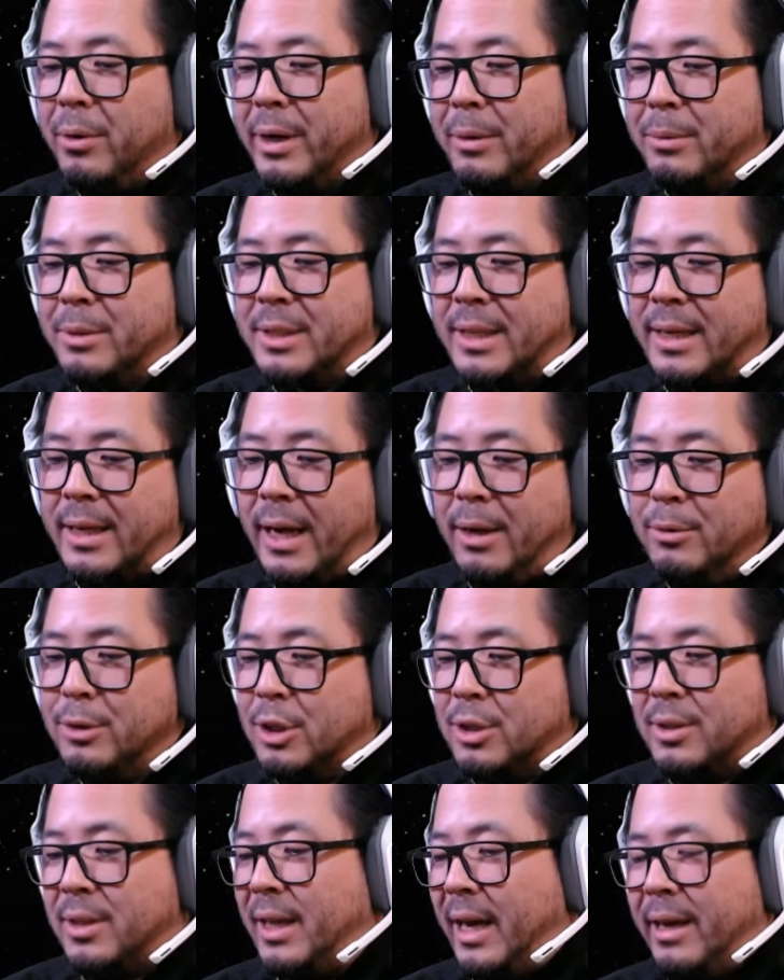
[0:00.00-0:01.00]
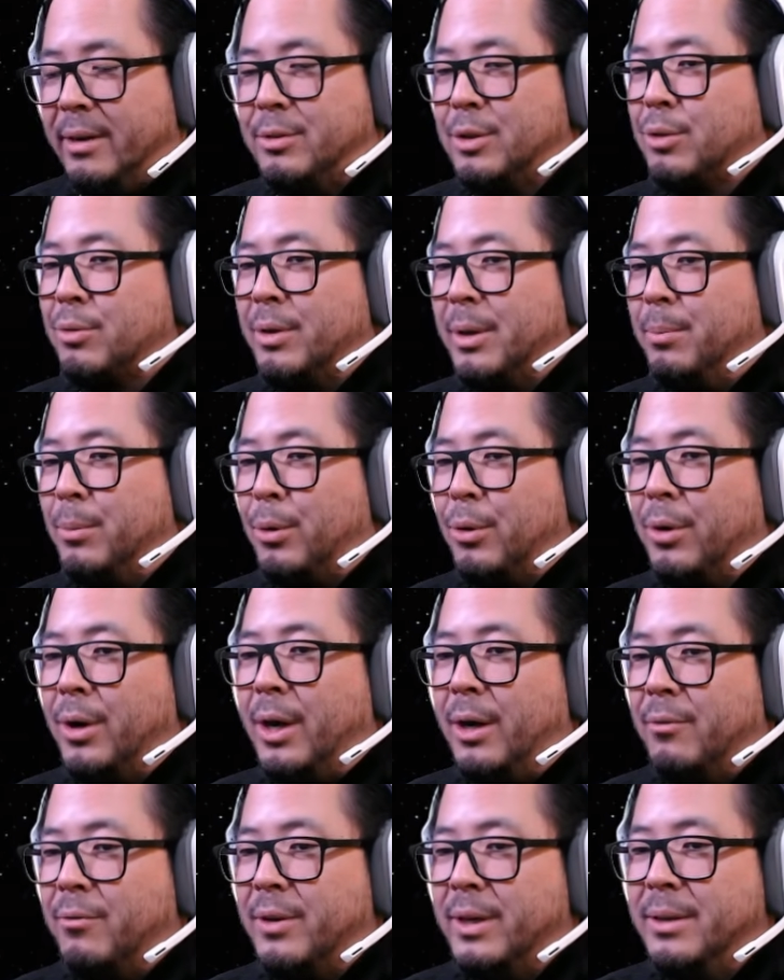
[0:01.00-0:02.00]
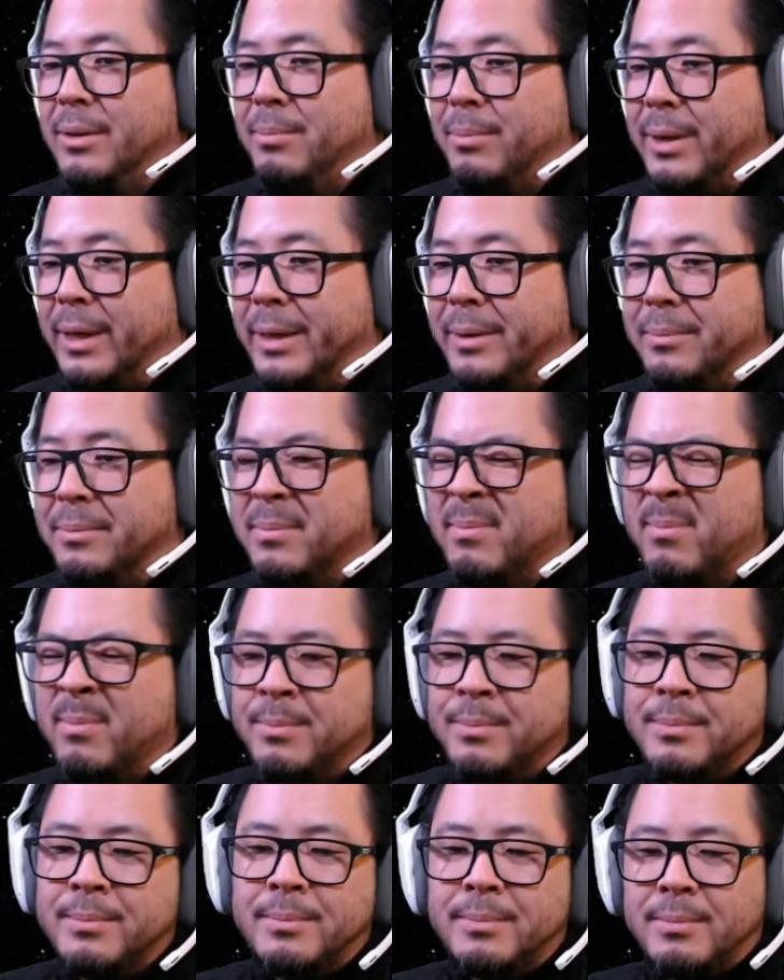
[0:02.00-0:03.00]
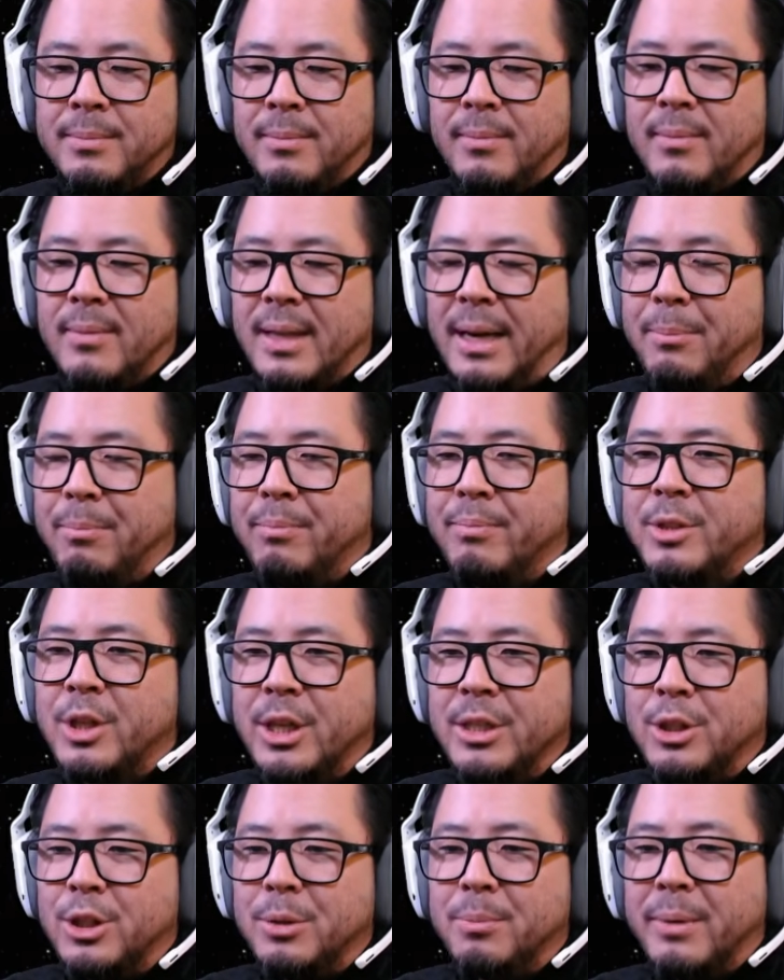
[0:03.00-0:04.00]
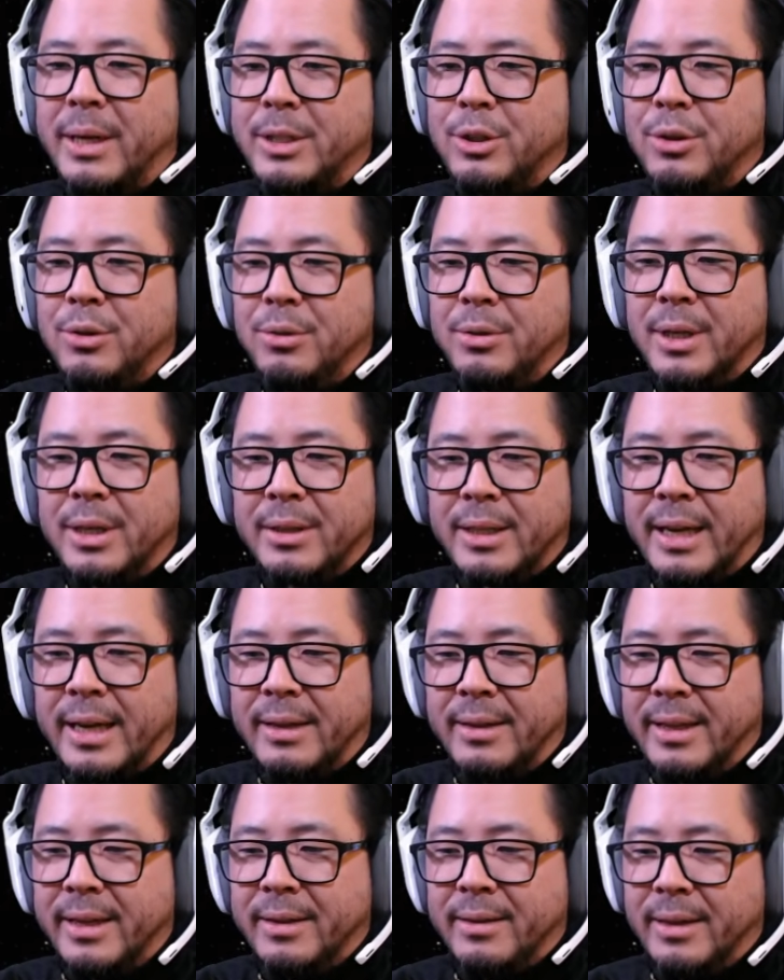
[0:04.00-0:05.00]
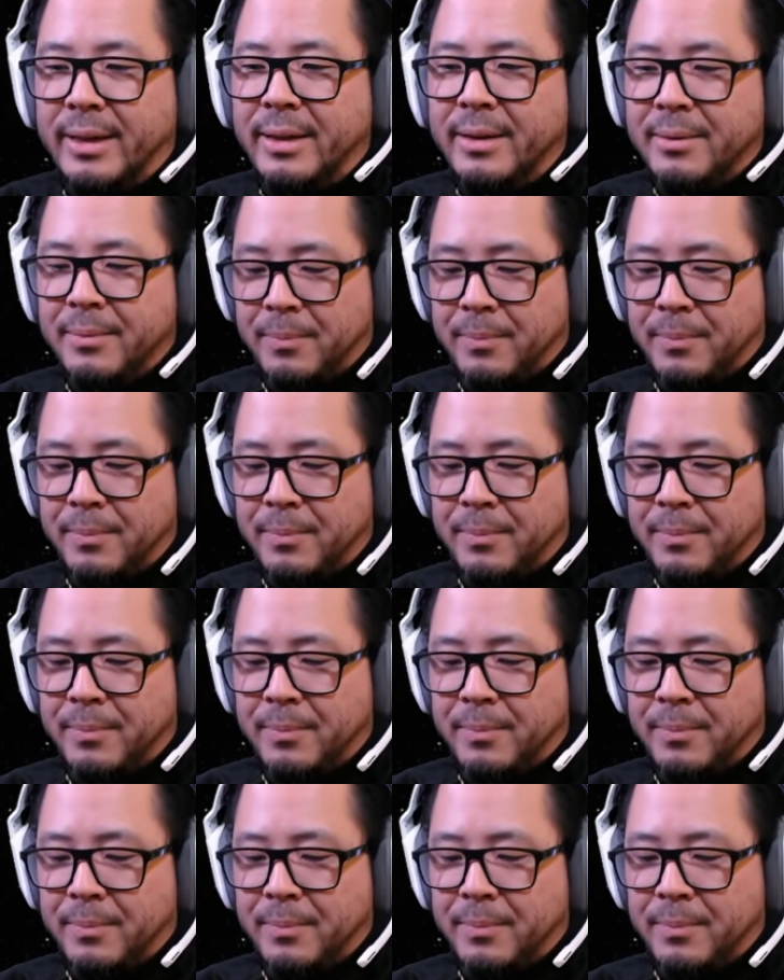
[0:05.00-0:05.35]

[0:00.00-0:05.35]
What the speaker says: I was like, I'll just live stream more often, but I'm changing my tune on that lately.